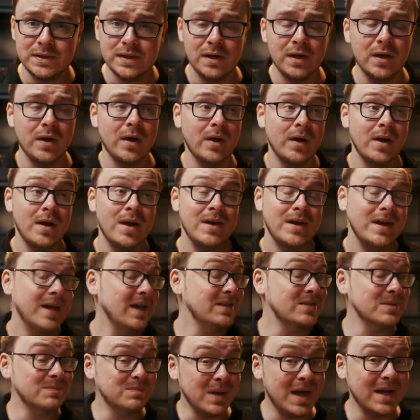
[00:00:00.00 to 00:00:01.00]
here,
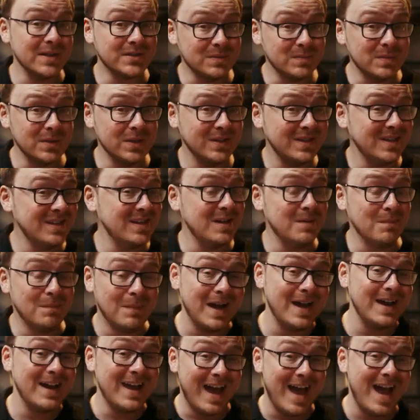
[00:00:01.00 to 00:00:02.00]
it's a possibility that it
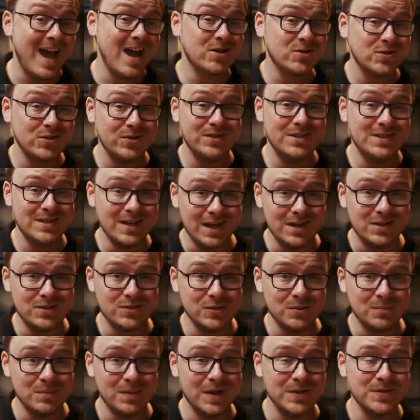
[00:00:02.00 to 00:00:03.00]
might actually take
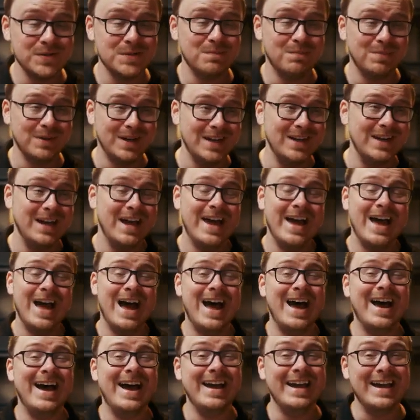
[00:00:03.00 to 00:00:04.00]
2 months, but
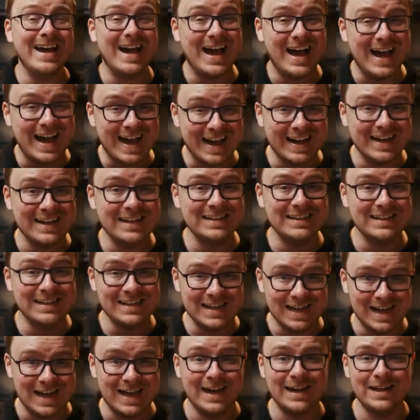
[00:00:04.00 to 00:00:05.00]
I
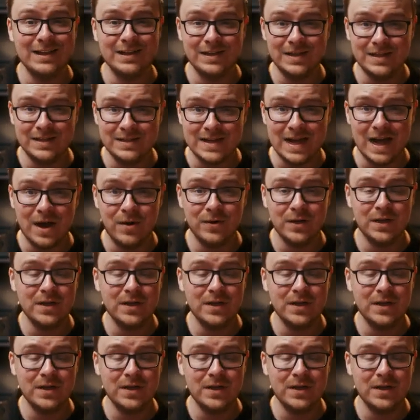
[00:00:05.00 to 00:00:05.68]
highly doubt